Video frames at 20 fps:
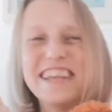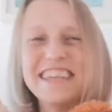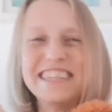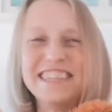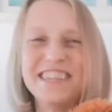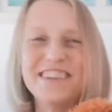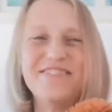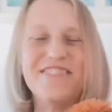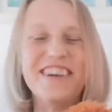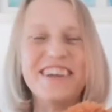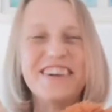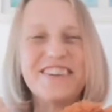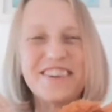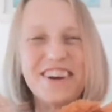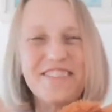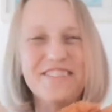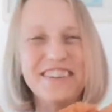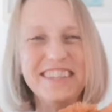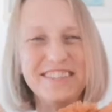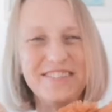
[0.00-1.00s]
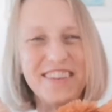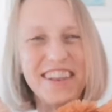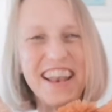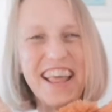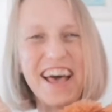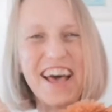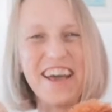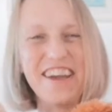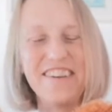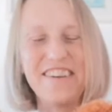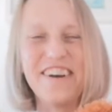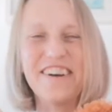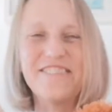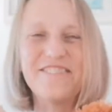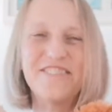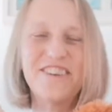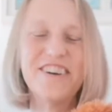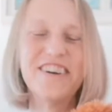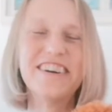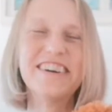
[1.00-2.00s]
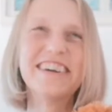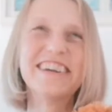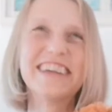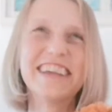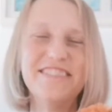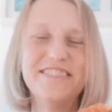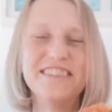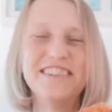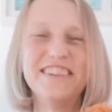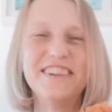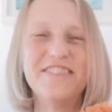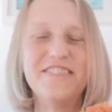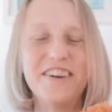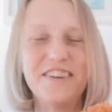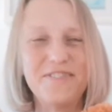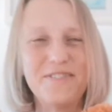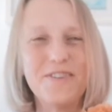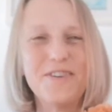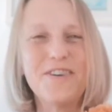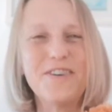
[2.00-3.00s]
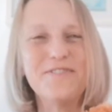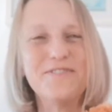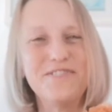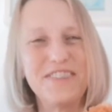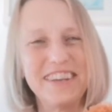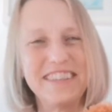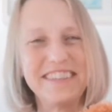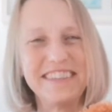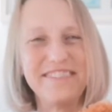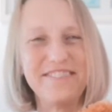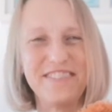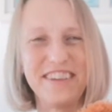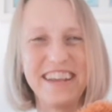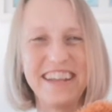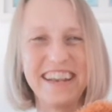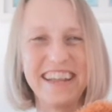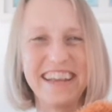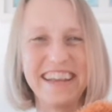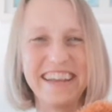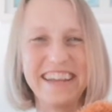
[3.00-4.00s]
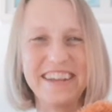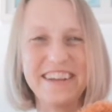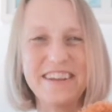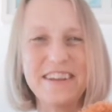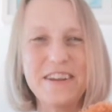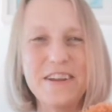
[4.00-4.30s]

please do put your comments below on what gives you a warm, fuzzy feeling.